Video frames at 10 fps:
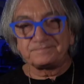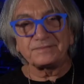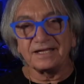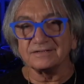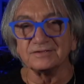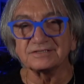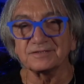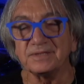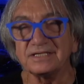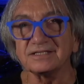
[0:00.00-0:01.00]
Yeah, no, it's
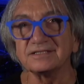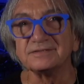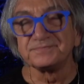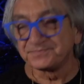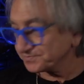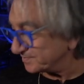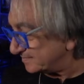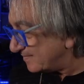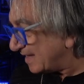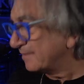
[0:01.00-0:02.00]
amazing.
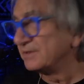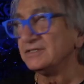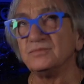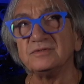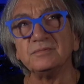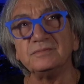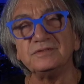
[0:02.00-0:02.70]
I mean, the the,